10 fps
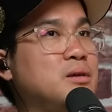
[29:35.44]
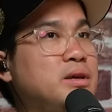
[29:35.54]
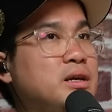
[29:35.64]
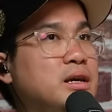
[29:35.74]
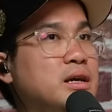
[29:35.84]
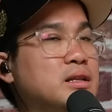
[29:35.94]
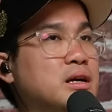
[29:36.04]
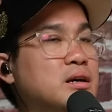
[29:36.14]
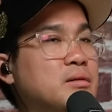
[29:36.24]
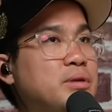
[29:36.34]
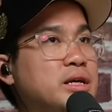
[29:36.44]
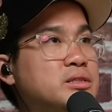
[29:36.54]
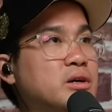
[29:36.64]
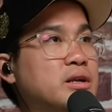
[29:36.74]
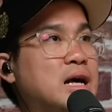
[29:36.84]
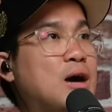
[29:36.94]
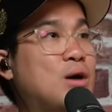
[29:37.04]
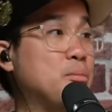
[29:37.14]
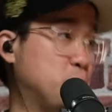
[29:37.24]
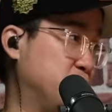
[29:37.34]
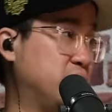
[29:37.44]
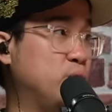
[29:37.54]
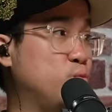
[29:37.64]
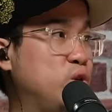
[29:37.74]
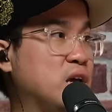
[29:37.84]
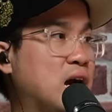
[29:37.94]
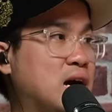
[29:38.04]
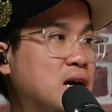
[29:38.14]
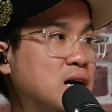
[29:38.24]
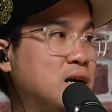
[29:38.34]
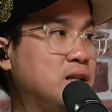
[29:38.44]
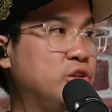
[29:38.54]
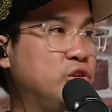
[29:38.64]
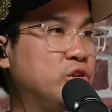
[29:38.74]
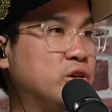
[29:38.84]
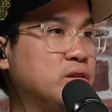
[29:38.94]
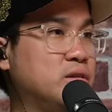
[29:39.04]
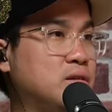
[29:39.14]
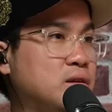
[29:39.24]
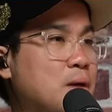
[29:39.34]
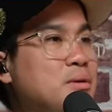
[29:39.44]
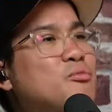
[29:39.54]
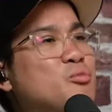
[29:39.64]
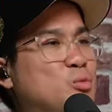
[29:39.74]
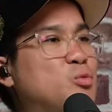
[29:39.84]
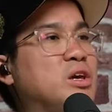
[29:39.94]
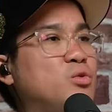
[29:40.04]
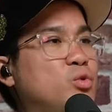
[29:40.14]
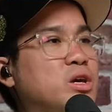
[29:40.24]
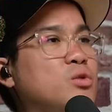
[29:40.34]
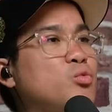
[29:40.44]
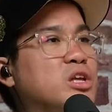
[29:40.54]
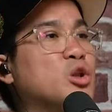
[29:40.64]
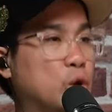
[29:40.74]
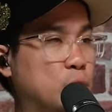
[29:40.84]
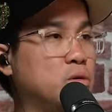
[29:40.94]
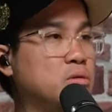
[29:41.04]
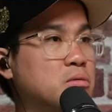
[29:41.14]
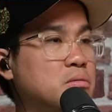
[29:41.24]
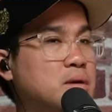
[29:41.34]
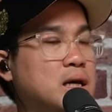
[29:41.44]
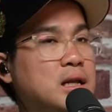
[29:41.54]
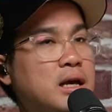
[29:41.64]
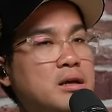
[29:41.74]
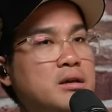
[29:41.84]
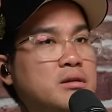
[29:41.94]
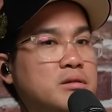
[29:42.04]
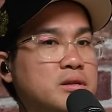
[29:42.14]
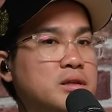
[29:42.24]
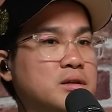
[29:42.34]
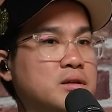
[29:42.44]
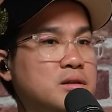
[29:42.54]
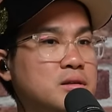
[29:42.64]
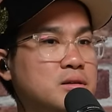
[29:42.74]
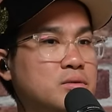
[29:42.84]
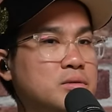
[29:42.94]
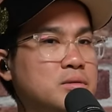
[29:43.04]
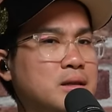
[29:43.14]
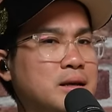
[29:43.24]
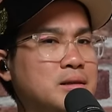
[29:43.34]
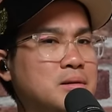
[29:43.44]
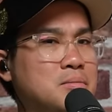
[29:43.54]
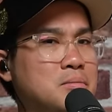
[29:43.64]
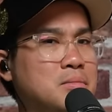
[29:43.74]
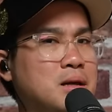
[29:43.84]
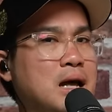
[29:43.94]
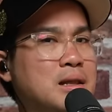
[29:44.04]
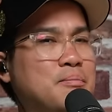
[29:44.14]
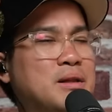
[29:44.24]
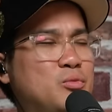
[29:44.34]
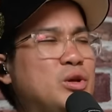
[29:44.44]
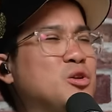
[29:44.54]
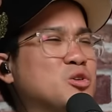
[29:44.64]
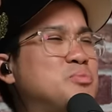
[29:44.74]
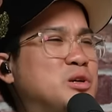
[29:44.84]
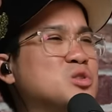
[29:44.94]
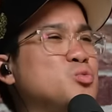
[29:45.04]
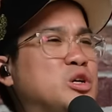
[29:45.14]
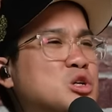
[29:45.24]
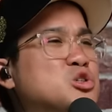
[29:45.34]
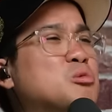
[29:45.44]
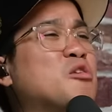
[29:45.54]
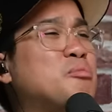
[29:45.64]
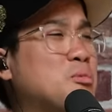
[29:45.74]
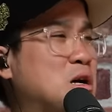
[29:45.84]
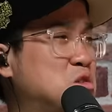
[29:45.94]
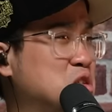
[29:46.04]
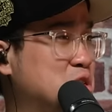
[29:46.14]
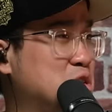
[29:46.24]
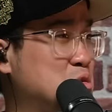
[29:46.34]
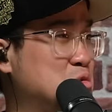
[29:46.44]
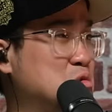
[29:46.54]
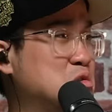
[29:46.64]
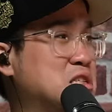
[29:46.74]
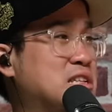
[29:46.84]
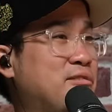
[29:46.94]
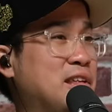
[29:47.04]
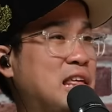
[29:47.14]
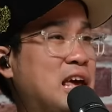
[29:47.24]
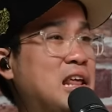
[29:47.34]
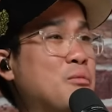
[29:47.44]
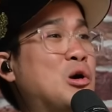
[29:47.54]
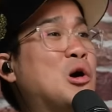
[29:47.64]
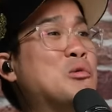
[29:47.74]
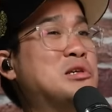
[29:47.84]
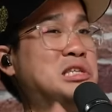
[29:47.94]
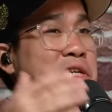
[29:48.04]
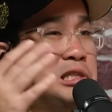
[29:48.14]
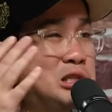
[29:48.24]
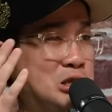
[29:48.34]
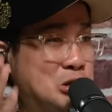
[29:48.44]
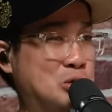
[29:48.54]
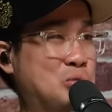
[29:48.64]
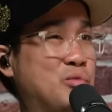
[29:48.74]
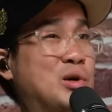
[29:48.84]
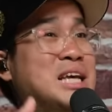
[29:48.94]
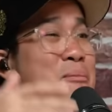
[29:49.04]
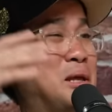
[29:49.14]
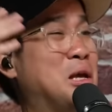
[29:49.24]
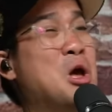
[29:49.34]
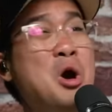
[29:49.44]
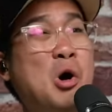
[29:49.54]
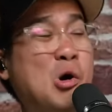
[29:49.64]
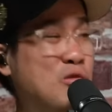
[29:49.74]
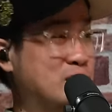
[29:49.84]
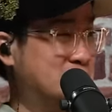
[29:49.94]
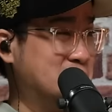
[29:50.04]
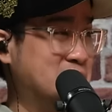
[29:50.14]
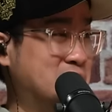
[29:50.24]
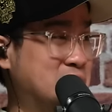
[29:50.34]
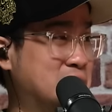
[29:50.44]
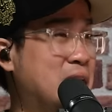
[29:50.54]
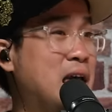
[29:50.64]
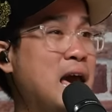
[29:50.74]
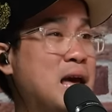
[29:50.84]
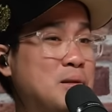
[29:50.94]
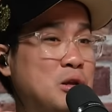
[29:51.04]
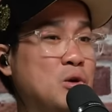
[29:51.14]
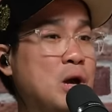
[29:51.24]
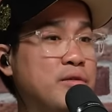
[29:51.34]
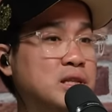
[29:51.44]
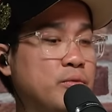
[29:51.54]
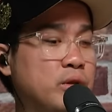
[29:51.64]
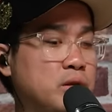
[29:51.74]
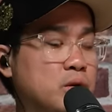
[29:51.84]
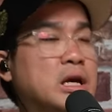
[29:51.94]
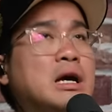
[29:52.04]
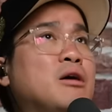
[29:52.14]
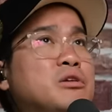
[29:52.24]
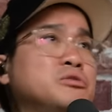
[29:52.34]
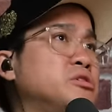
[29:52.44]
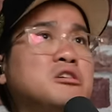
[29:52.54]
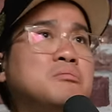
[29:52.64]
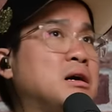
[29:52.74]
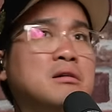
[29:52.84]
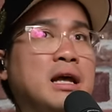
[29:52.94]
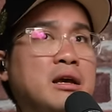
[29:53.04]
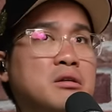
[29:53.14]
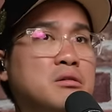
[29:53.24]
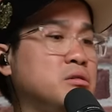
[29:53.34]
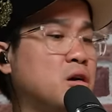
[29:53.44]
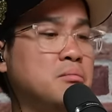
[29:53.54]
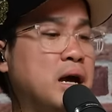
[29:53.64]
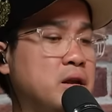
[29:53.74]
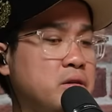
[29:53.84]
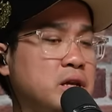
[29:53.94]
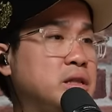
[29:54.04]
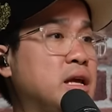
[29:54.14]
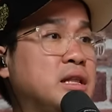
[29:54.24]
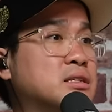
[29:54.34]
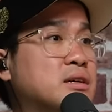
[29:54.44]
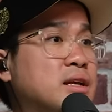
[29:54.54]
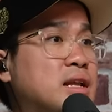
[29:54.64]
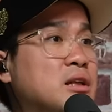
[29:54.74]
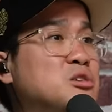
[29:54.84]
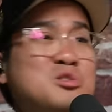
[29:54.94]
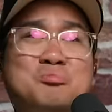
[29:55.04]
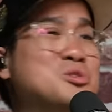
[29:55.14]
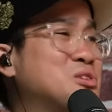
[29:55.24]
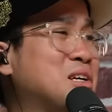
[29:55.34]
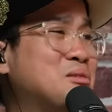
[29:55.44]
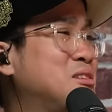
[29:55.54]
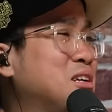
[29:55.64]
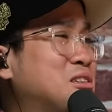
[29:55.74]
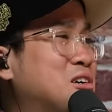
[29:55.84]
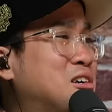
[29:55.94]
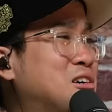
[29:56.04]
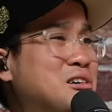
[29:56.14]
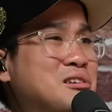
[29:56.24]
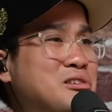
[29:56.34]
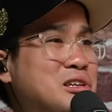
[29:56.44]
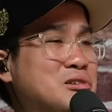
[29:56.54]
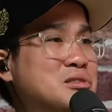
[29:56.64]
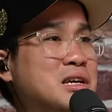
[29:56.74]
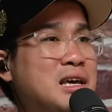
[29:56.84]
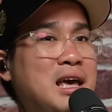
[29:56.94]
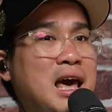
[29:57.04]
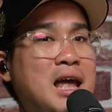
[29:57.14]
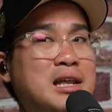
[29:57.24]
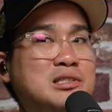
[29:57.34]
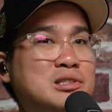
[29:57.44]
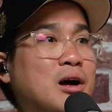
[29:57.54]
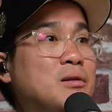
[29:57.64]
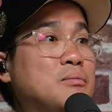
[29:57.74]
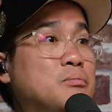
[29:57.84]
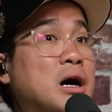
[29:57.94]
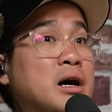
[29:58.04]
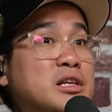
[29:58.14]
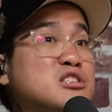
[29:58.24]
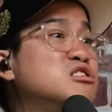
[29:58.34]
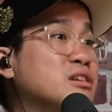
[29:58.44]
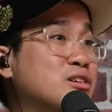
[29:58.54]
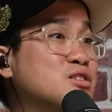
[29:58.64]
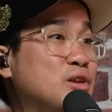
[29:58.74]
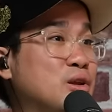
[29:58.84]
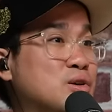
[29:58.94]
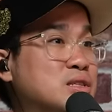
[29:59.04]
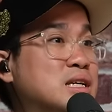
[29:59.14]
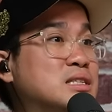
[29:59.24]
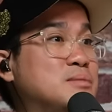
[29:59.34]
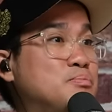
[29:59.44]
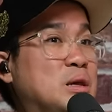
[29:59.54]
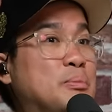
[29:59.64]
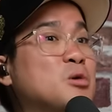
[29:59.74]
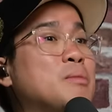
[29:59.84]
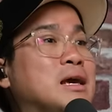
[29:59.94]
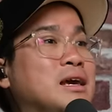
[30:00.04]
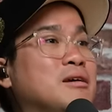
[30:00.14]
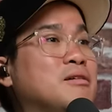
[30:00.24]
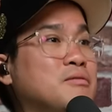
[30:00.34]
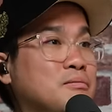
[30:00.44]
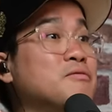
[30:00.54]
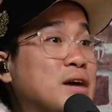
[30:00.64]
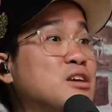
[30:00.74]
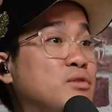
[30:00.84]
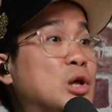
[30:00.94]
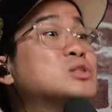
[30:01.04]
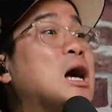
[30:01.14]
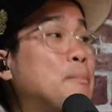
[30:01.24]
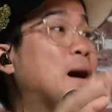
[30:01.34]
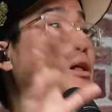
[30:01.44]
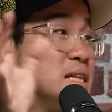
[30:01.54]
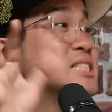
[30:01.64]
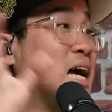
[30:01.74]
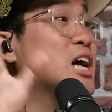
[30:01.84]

maybe it uh based on our upbringing, we are not. I mean, not we, we we know, but like, you know, the the old like the, but we know it's because we consume a lot of pop culture news correct, and stuff correct, like that, correct. and we're always in tune with what's happening overseas. And you know, every time when you, okay, how did you hear about like, you know, non-binary data stuff like that? It's just most of the time on TikTok, on Reels, mm. and it's not uh, the serious videos. It's people making funny videos about these